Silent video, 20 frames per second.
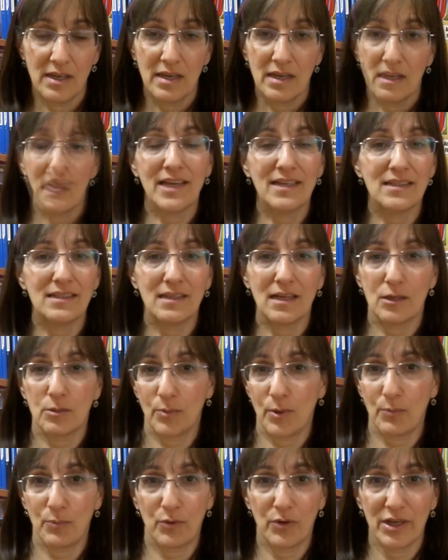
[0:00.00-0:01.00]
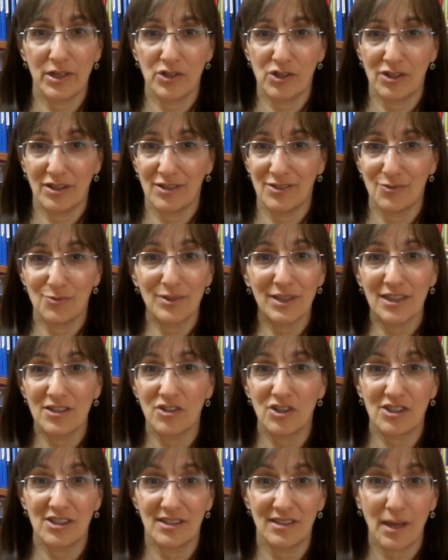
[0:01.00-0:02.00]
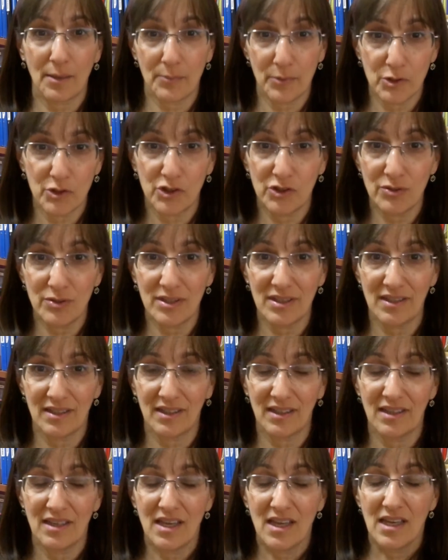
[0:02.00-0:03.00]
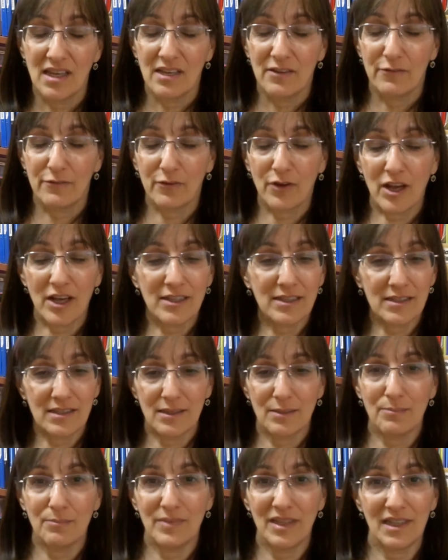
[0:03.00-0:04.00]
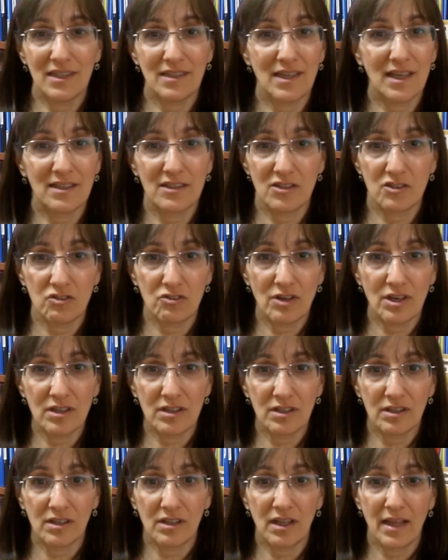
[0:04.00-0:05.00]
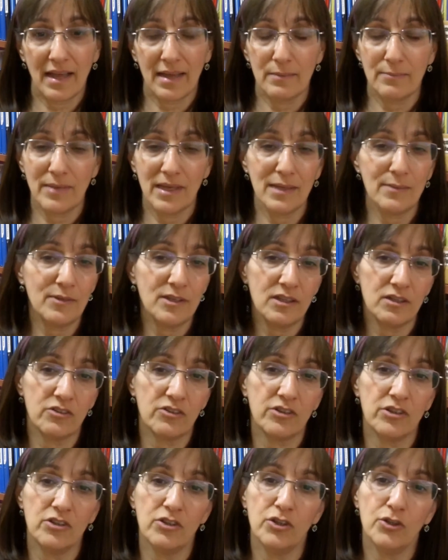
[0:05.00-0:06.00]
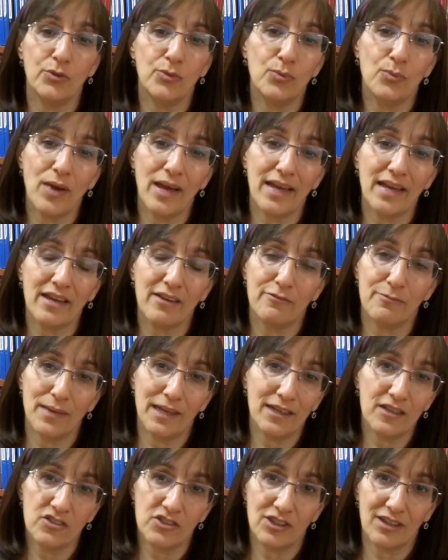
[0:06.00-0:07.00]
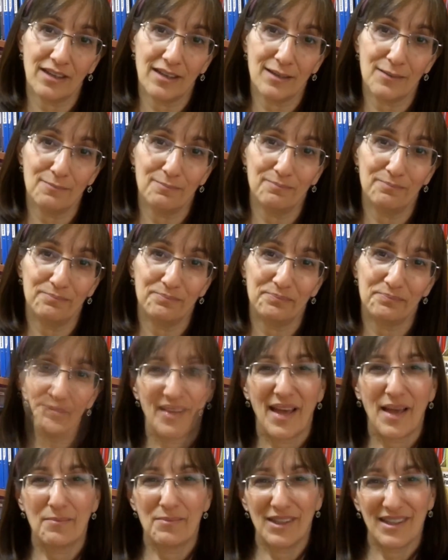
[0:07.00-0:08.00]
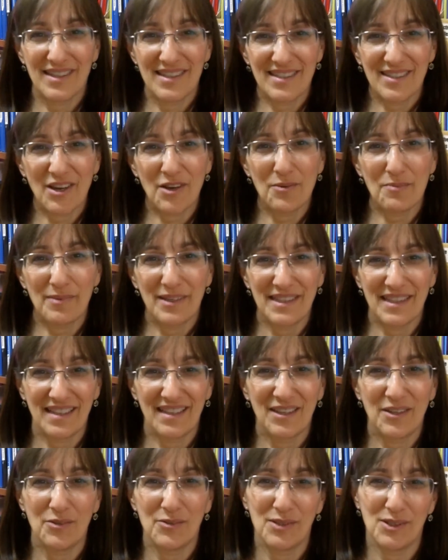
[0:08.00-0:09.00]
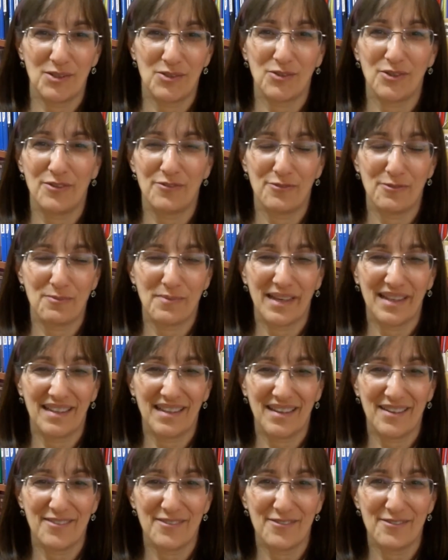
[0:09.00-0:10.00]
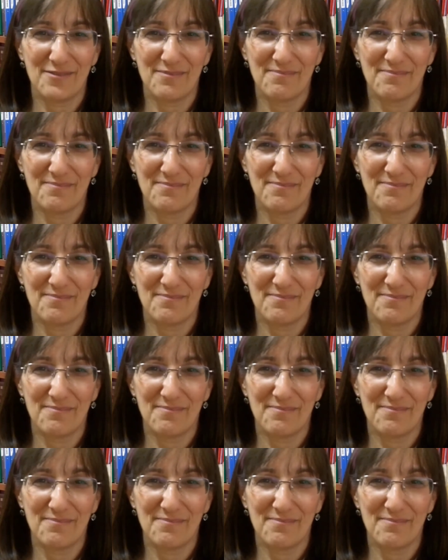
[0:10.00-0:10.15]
Pesach preparation is really just an opportunity for us to meet that struggle and maybe learn a new way of managing it. I'm going to start by telling you a story from my life.